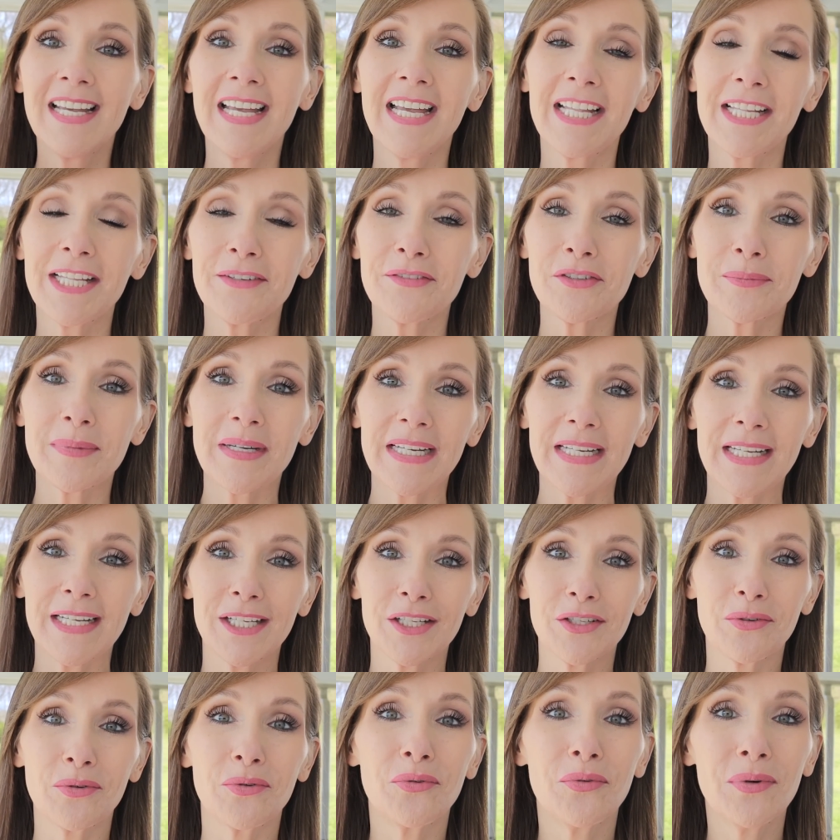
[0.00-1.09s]
Hello
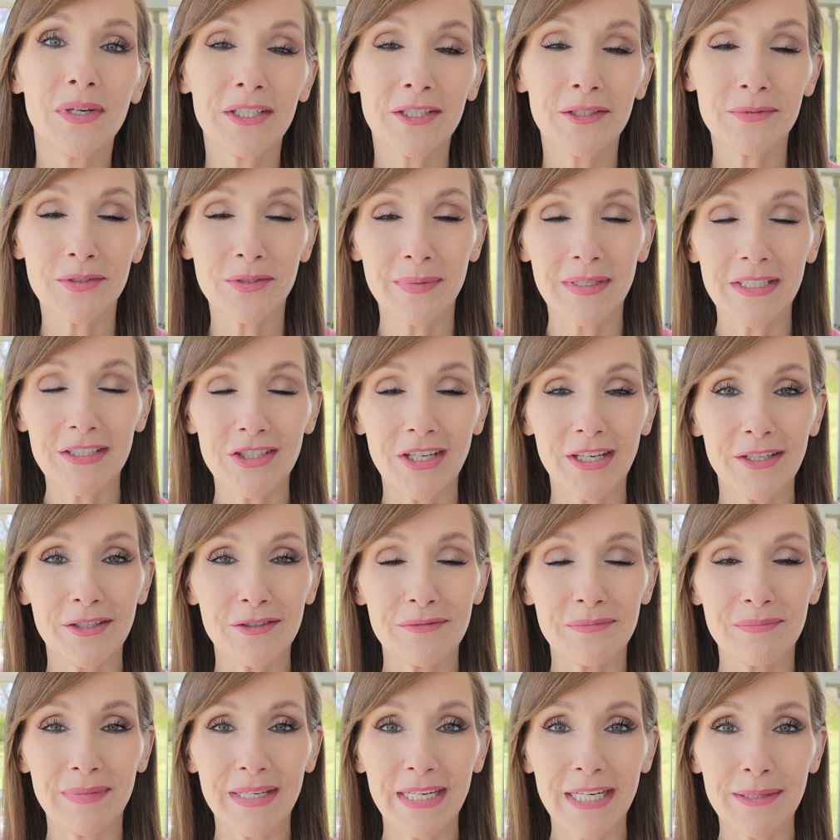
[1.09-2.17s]
everybody, welcome to my
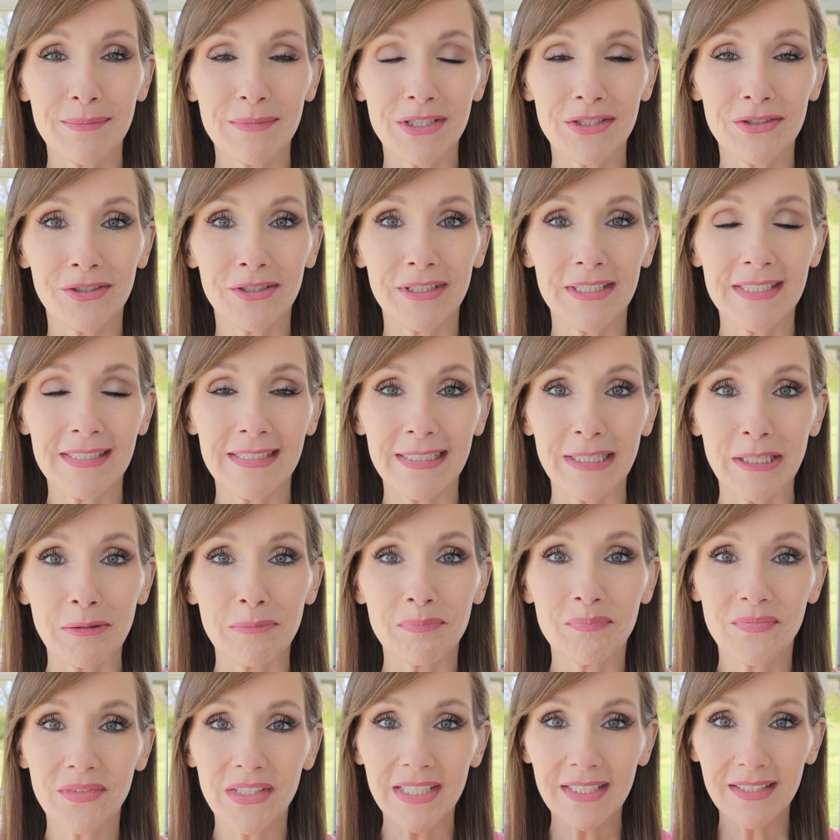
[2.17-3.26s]
channel. My name is Kristi.
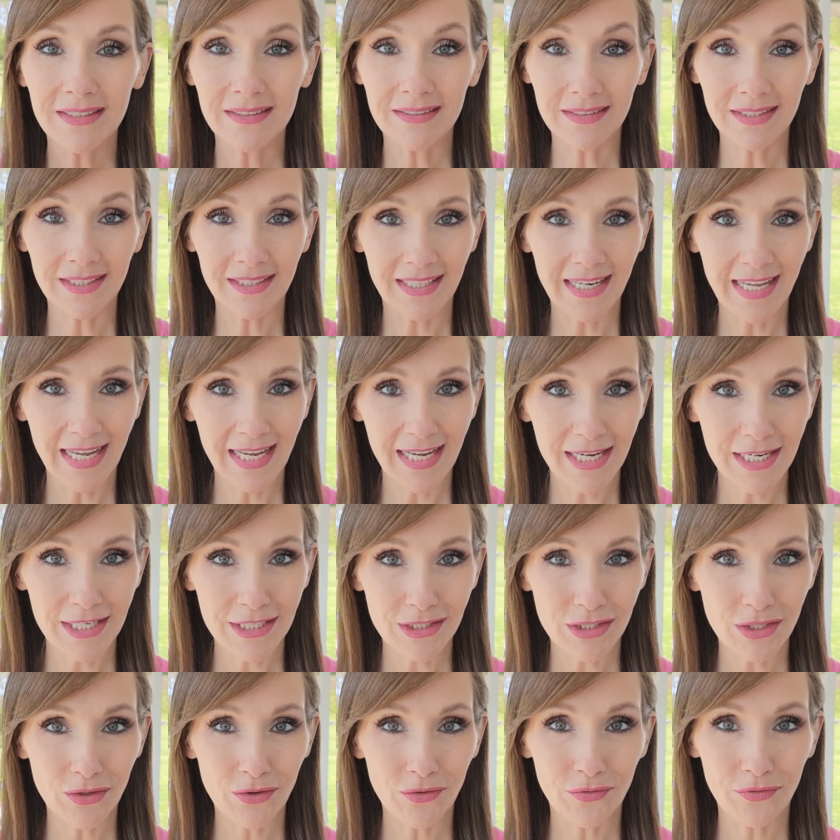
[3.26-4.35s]
In
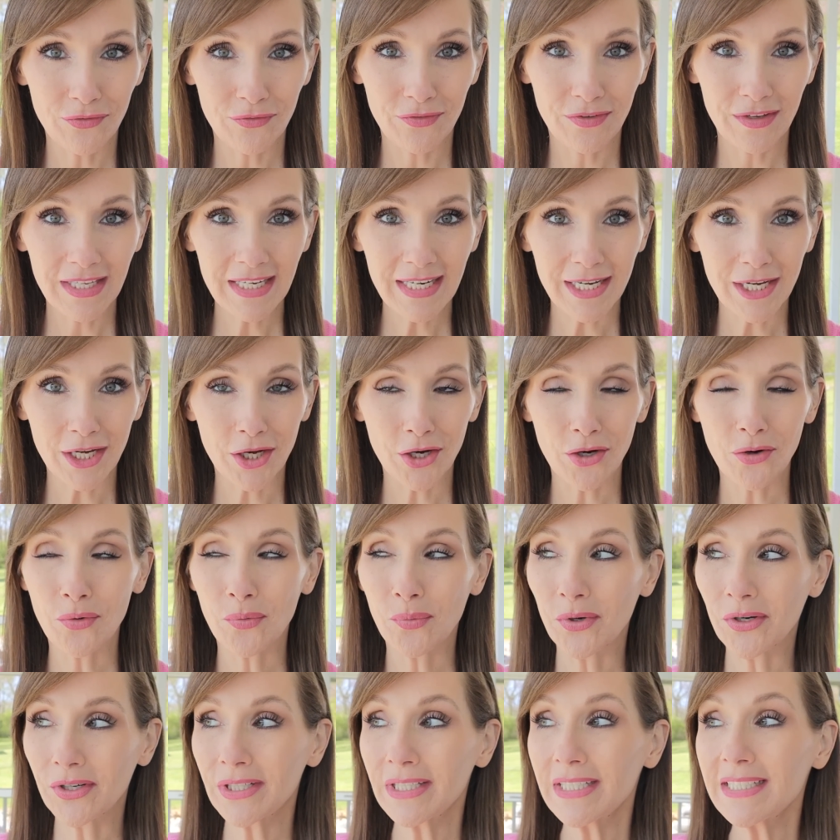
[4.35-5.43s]
today's video,
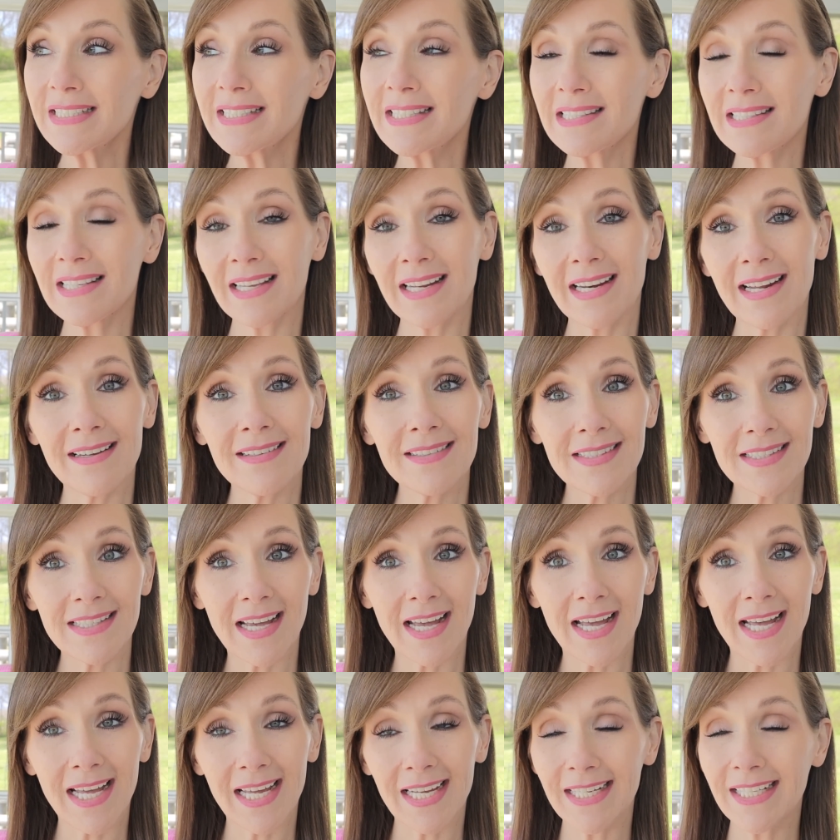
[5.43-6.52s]
we're gonna sit
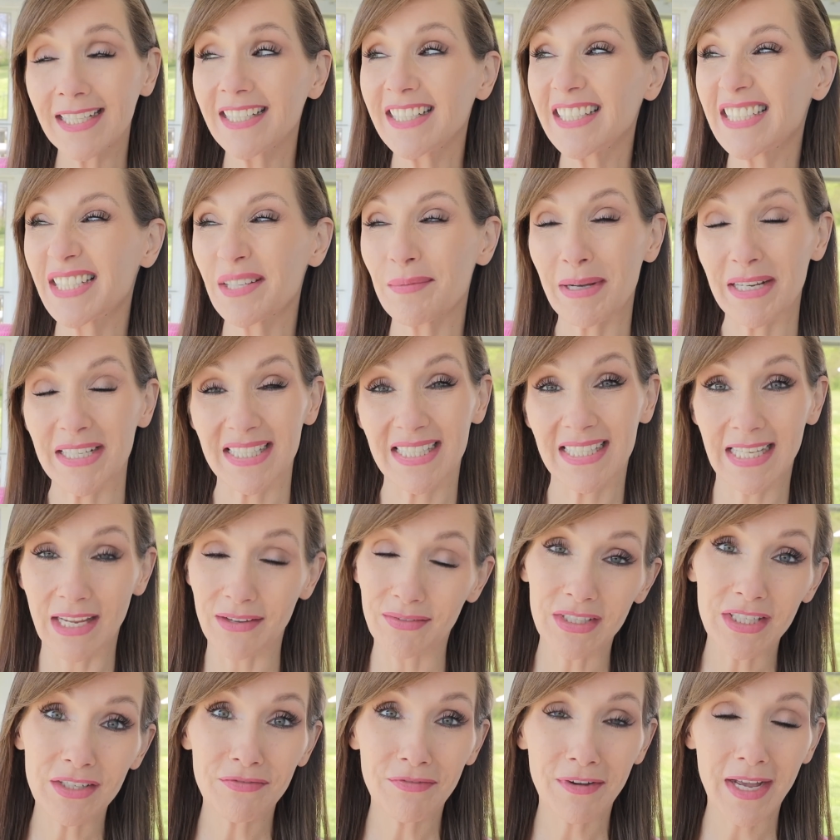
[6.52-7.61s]
outside. It's about
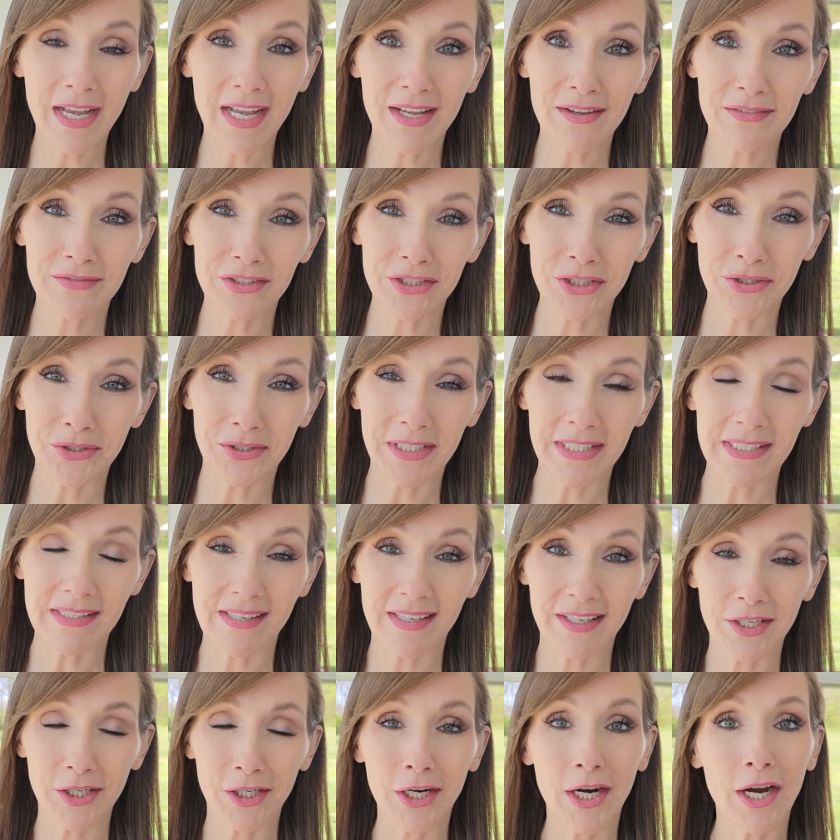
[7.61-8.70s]
75 degrees
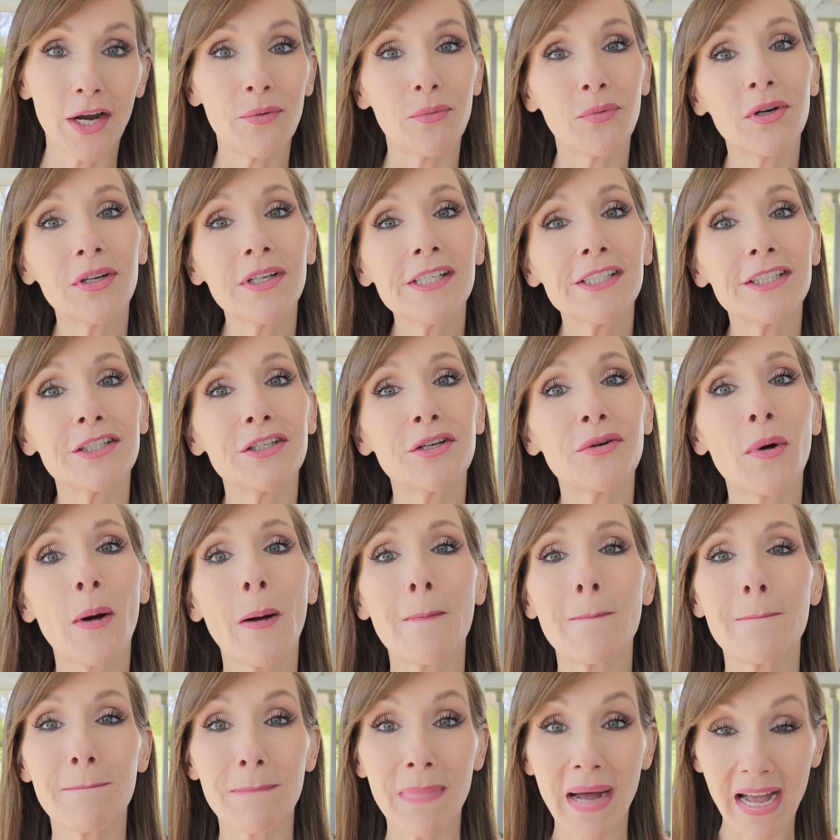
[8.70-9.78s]
here and we're gonna do
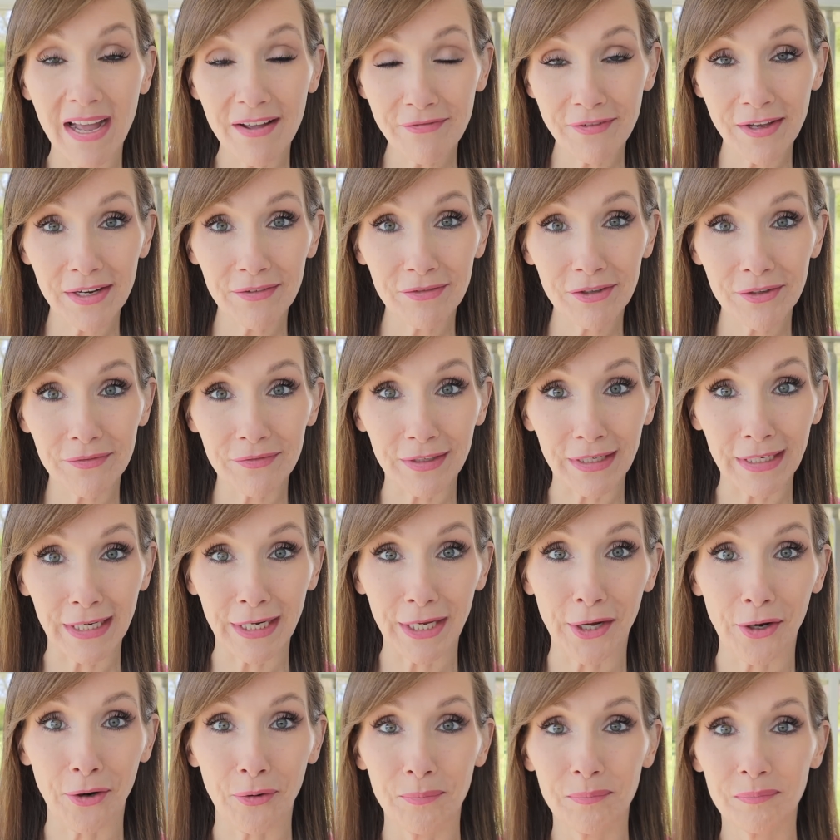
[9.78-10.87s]
my favorite
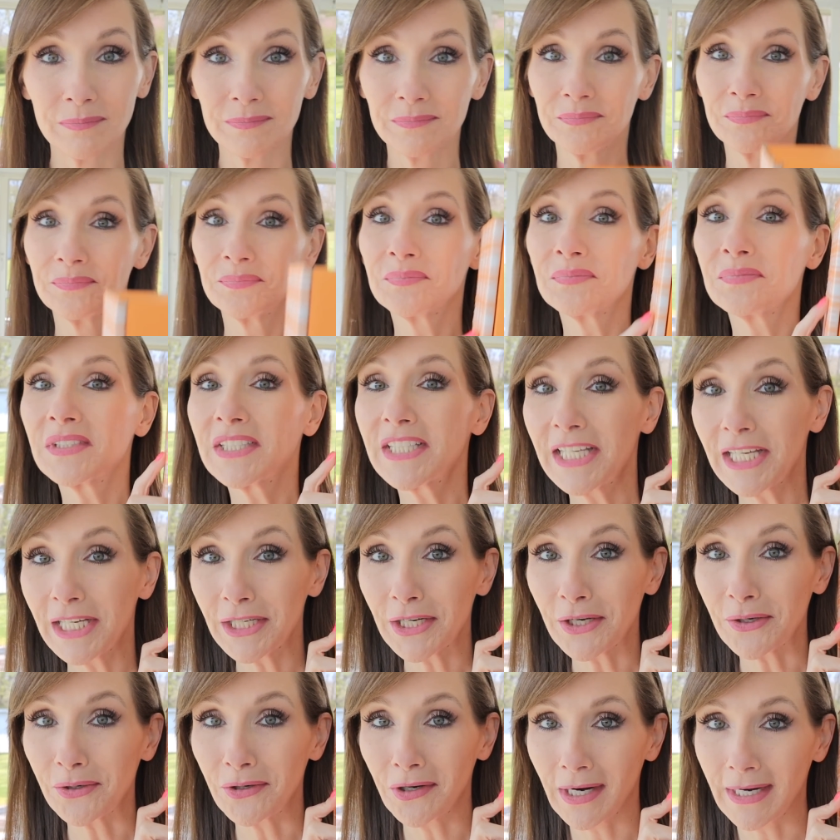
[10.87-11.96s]
video
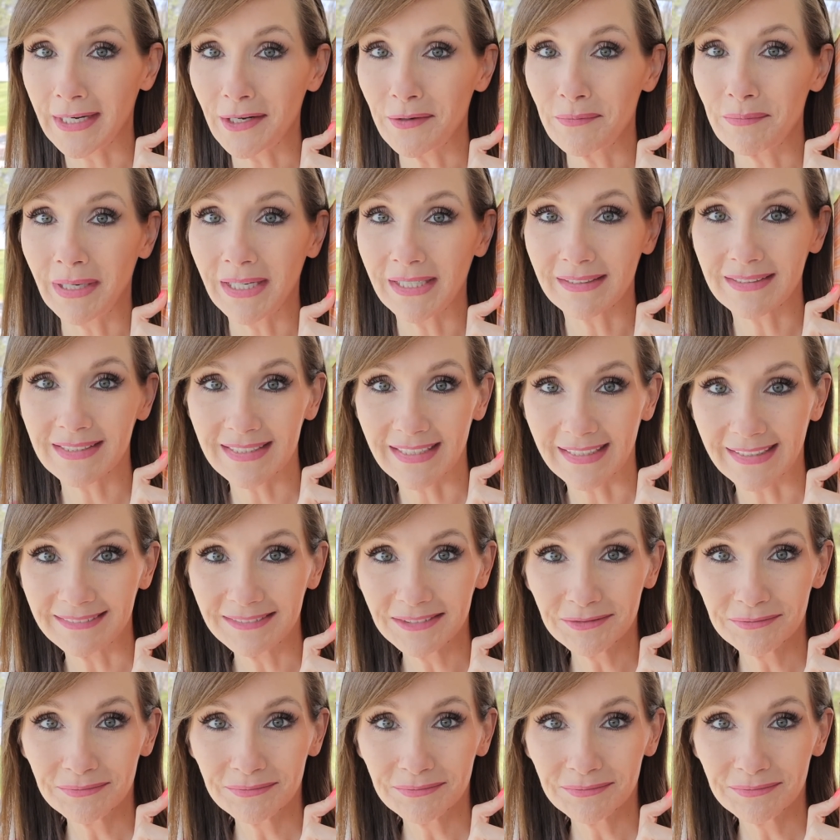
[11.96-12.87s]
keto crate unboxing.